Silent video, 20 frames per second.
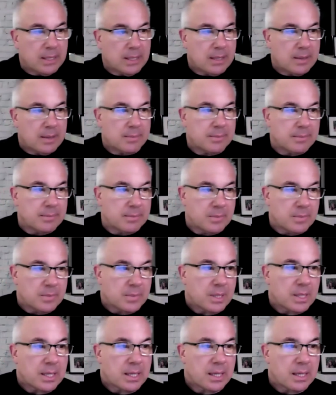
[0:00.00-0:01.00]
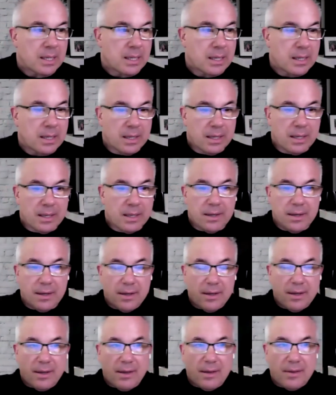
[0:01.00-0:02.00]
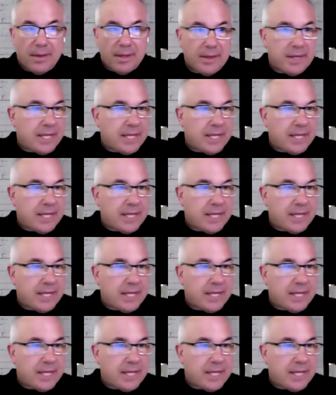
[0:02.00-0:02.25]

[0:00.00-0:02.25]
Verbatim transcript: Um, uh, that